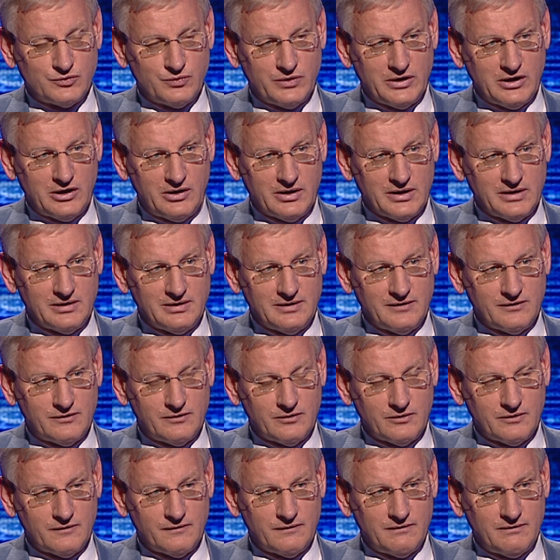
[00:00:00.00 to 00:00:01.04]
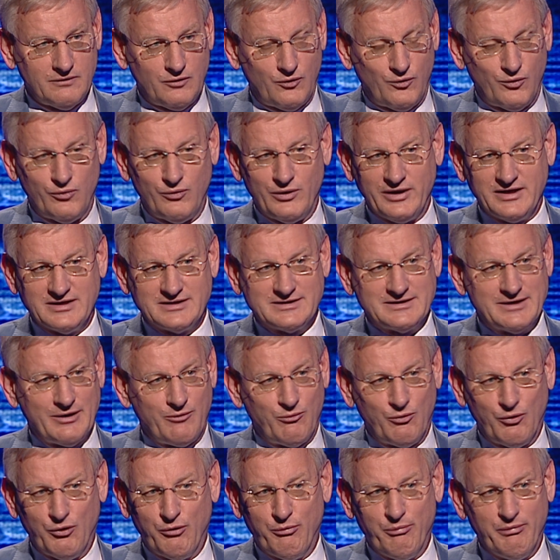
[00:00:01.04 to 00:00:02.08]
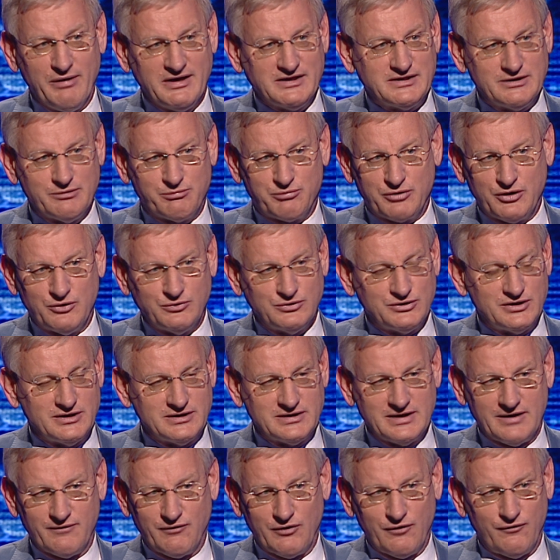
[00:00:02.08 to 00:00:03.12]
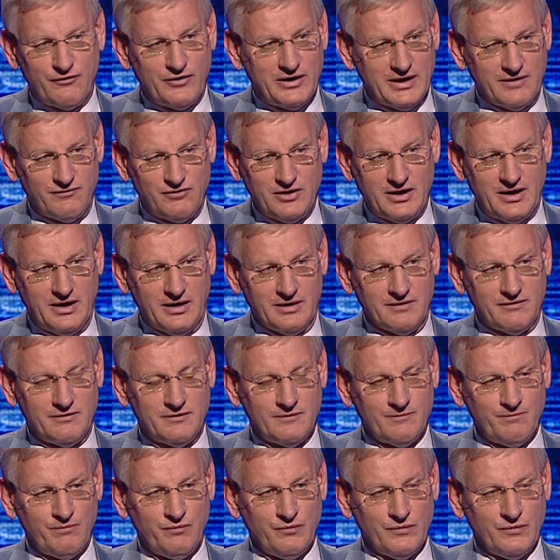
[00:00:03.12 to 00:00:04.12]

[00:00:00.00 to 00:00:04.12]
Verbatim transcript: we are in this sort of always somewhat messy process every five years